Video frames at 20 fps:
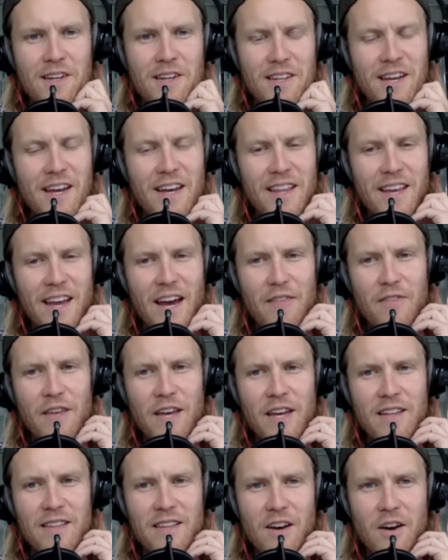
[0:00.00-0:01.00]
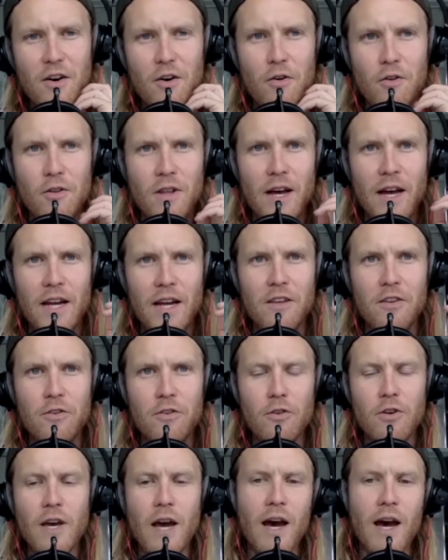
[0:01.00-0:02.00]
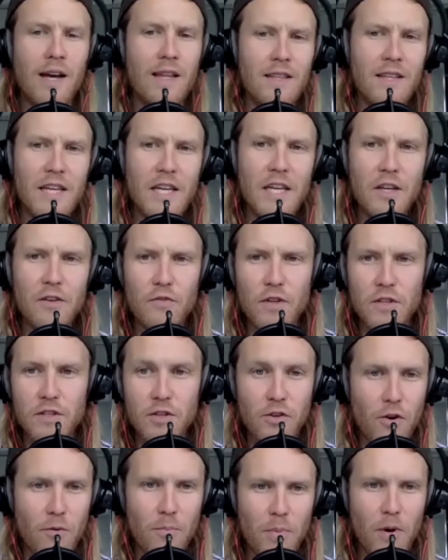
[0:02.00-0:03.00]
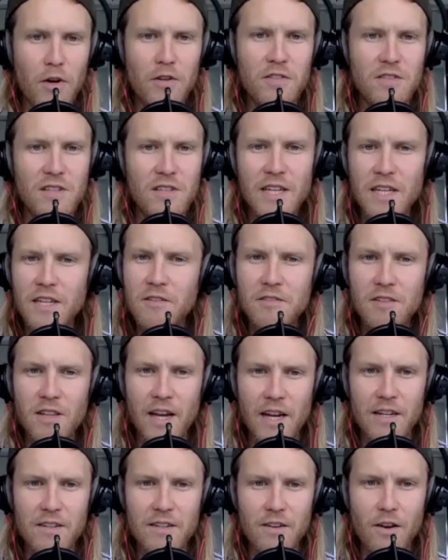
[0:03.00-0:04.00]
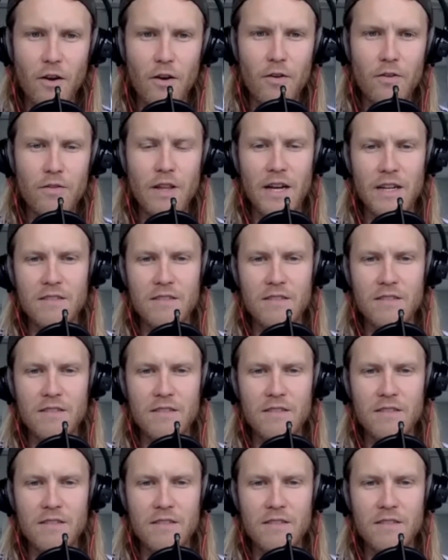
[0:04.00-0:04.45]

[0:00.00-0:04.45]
yeah, they have that, the whole, like, you can't leave until your boss leaves. Like, no, like